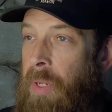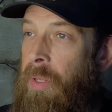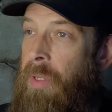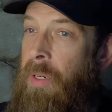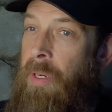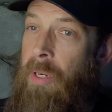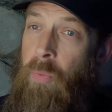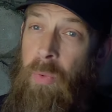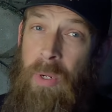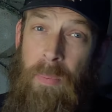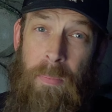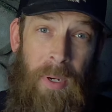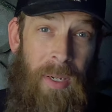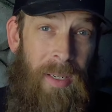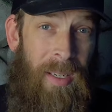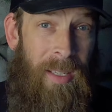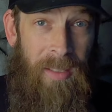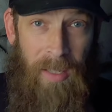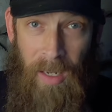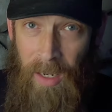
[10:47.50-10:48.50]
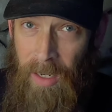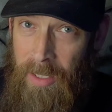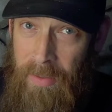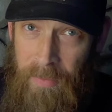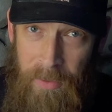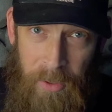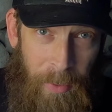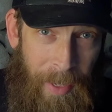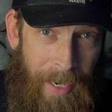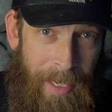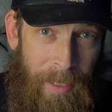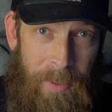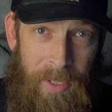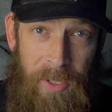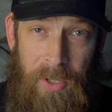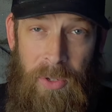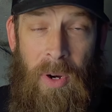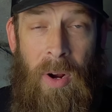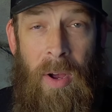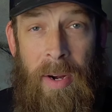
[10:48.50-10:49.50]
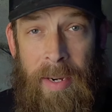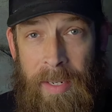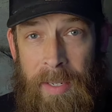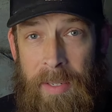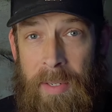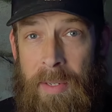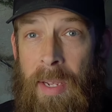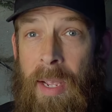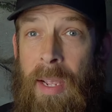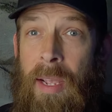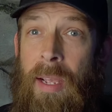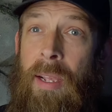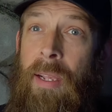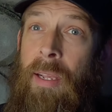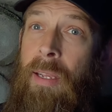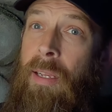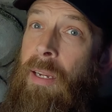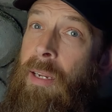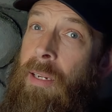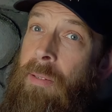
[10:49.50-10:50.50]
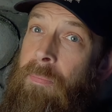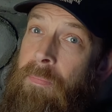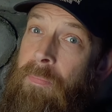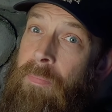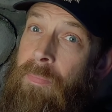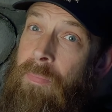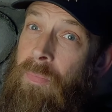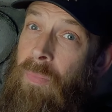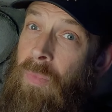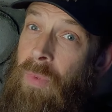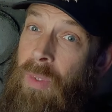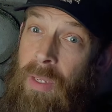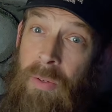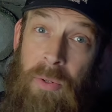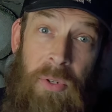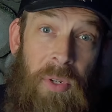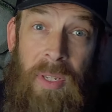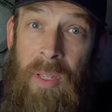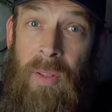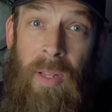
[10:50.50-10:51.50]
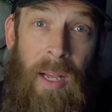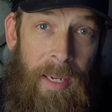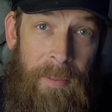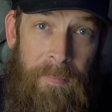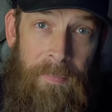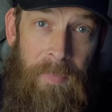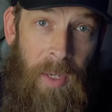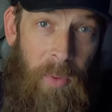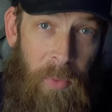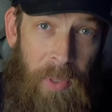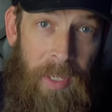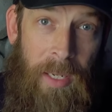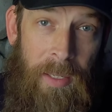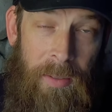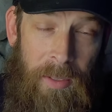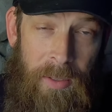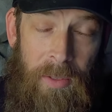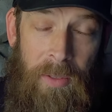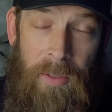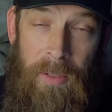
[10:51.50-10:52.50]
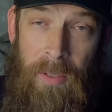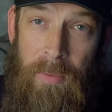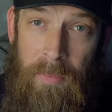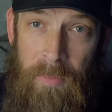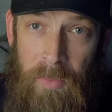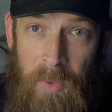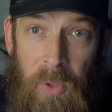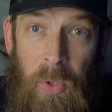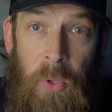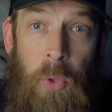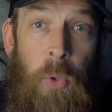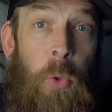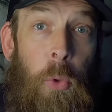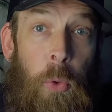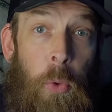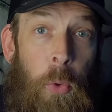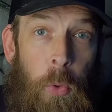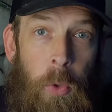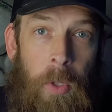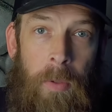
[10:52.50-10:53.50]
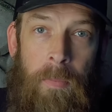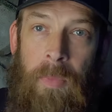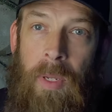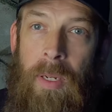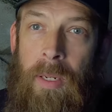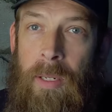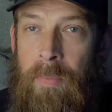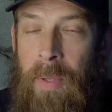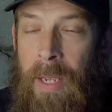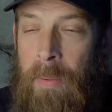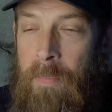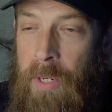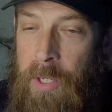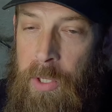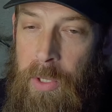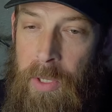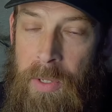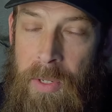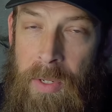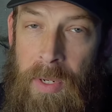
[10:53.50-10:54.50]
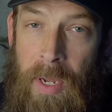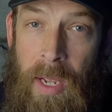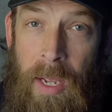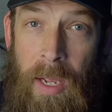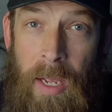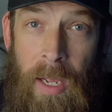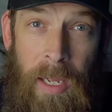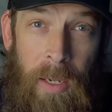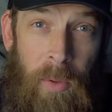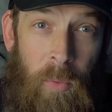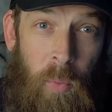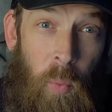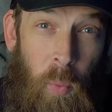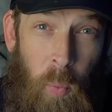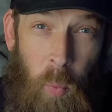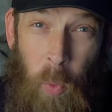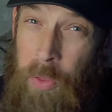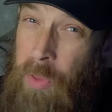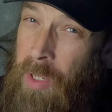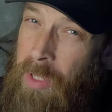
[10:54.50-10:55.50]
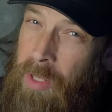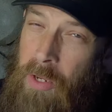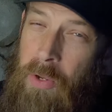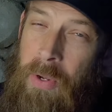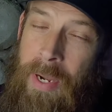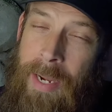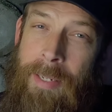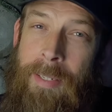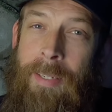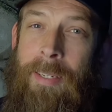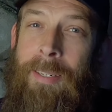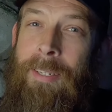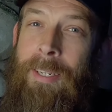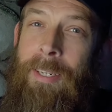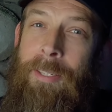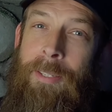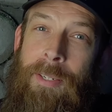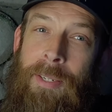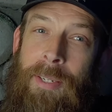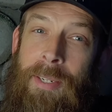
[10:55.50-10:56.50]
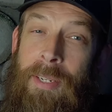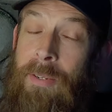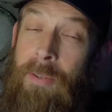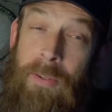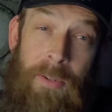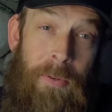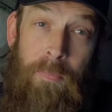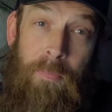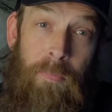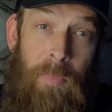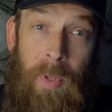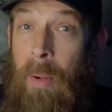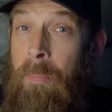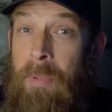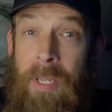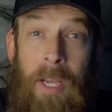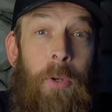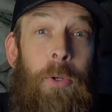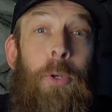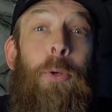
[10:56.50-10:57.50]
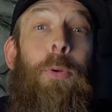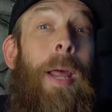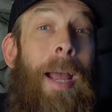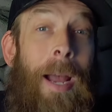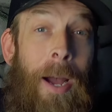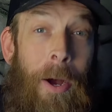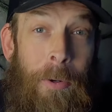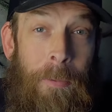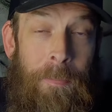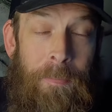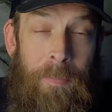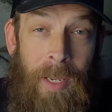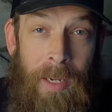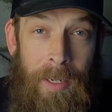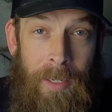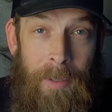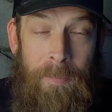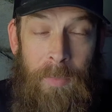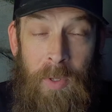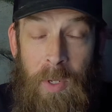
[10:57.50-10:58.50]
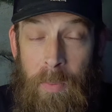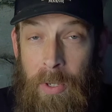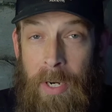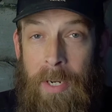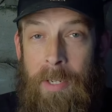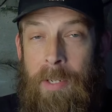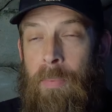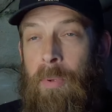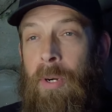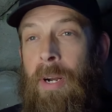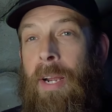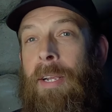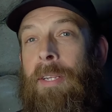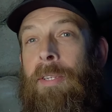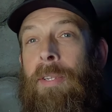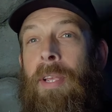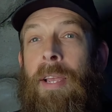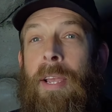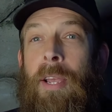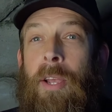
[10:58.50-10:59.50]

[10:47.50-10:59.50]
year. We bought a ton of new animatronics. Uh, it was just a lot. You know, we got t- too uh, ambitious. One thing that you guys didn't get to see, I'm telling you now, um, surprise, surprise,